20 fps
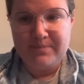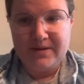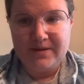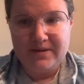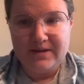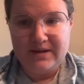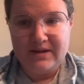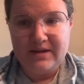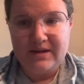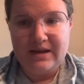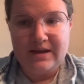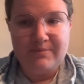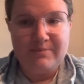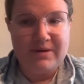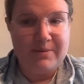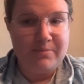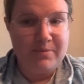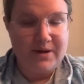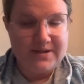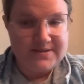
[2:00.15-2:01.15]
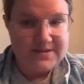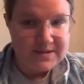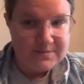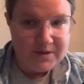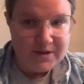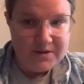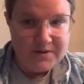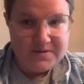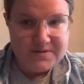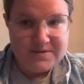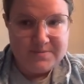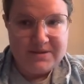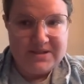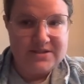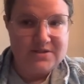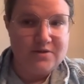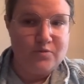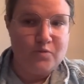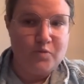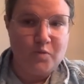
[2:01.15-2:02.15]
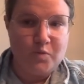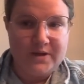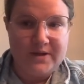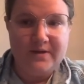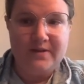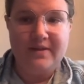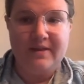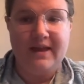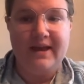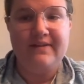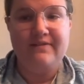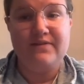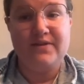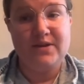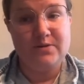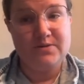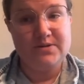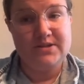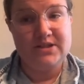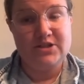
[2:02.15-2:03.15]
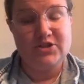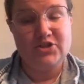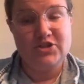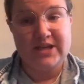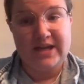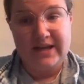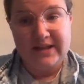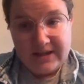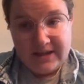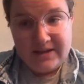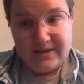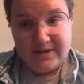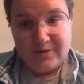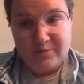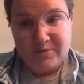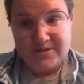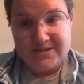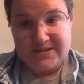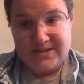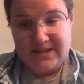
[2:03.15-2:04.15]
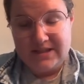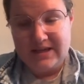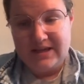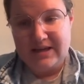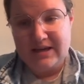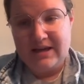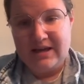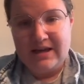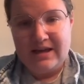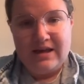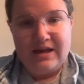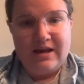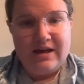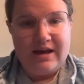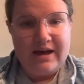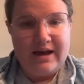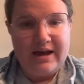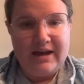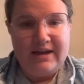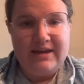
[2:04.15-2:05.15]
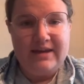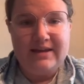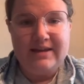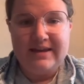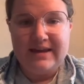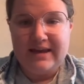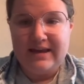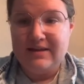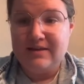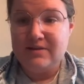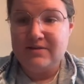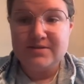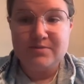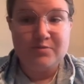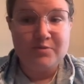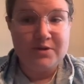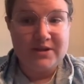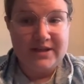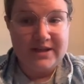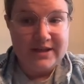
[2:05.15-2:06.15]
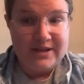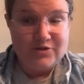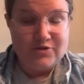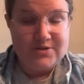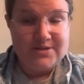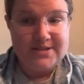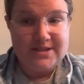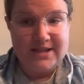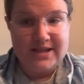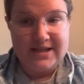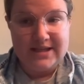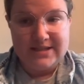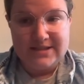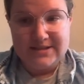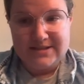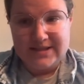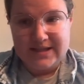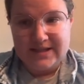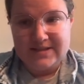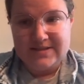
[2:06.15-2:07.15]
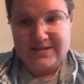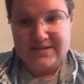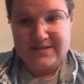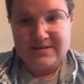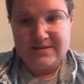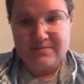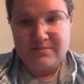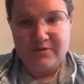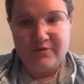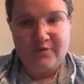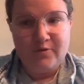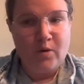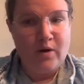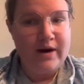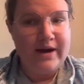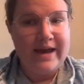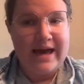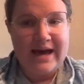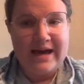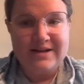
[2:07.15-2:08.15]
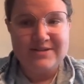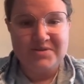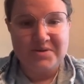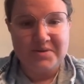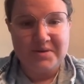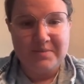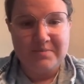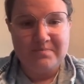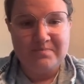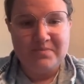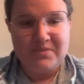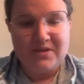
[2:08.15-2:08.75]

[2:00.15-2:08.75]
billing and my pricing models based on real-life usage data that we're seeing, I can get some really interesting insights before I act on them.